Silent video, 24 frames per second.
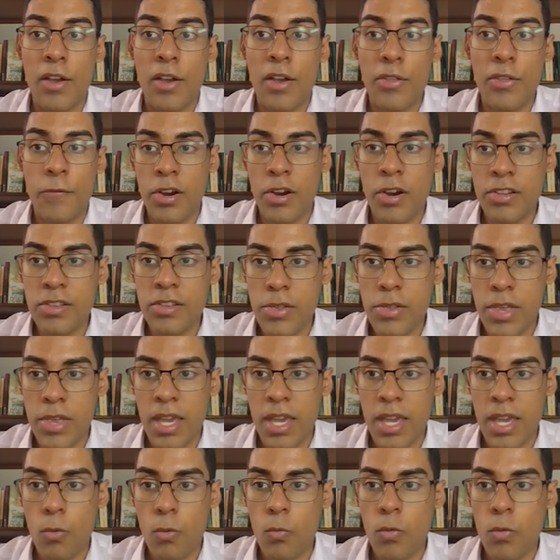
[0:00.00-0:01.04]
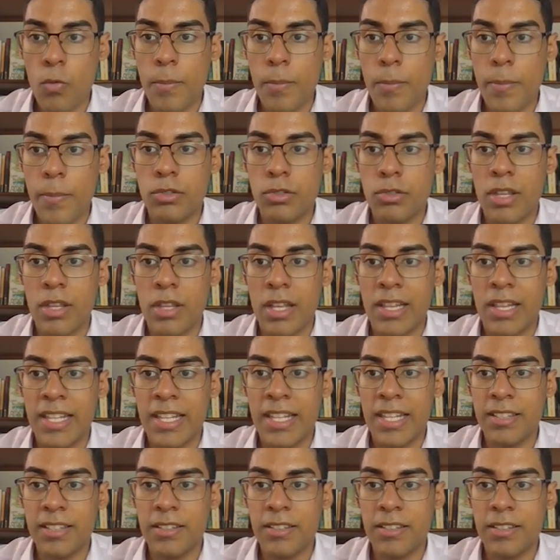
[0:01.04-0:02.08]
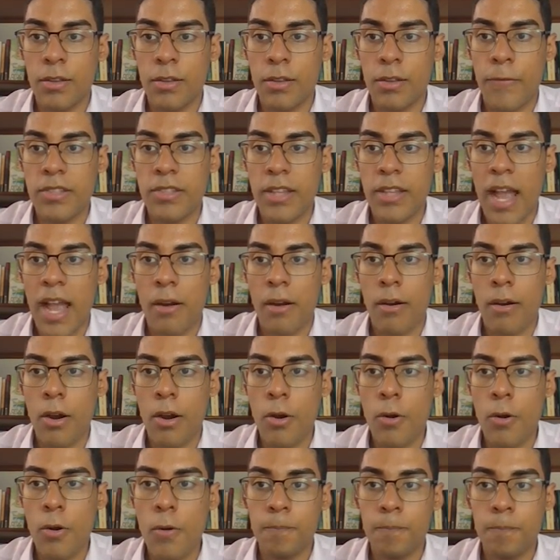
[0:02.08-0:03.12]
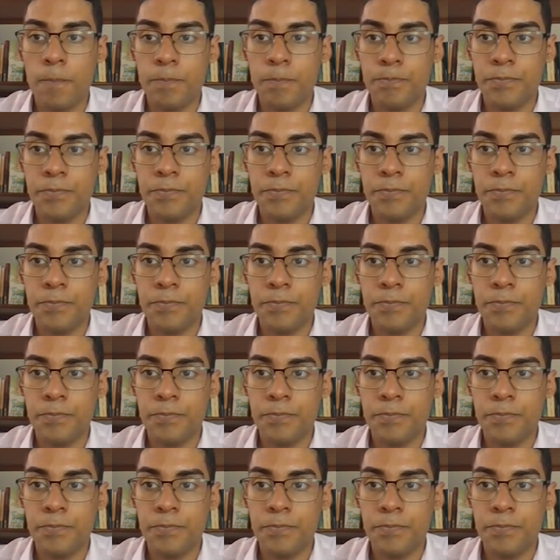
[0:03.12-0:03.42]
Now, the first thing will be to delete the first arrow